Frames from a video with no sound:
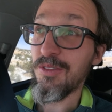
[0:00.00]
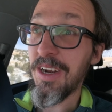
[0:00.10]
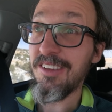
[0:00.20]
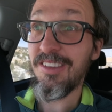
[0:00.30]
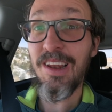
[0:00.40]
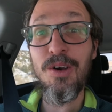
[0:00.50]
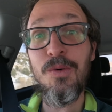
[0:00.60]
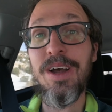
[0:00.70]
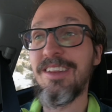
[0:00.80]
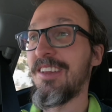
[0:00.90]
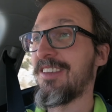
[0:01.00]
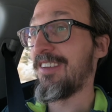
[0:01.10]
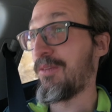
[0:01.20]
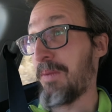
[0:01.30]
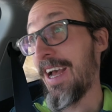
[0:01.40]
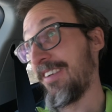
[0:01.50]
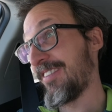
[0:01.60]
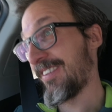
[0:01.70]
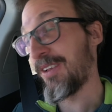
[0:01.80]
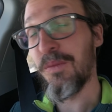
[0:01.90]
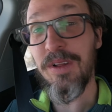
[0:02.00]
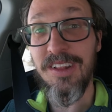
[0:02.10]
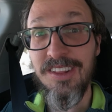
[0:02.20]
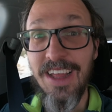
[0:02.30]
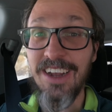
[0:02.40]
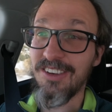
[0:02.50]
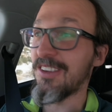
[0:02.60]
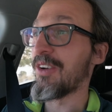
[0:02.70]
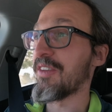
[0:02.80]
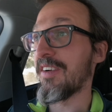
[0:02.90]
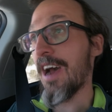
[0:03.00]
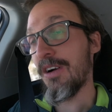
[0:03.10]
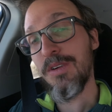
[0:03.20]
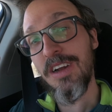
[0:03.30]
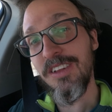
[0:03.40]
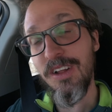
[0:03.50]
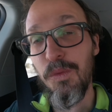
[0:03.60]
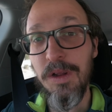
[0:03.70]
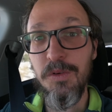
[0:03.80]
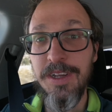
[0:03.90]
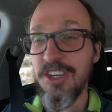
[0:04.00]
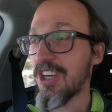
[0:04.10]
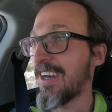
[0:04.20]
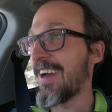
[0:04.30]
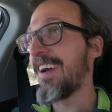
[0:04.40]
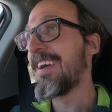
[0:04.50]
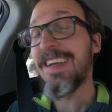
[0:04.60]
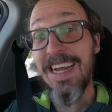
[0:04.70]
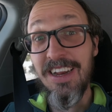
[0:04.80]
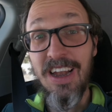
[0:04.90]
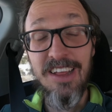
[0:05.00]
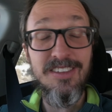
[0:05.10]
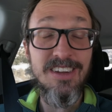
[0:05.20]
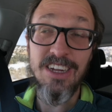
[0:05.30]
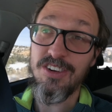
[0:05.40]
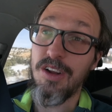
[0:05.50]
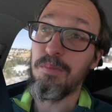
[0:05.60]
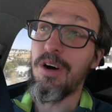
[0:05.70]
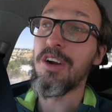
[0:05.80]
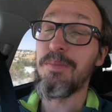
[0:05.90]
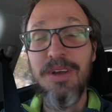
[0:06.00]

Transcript: really slow, and at this pace it will take us another hour until we reach the Canyonlands National Park,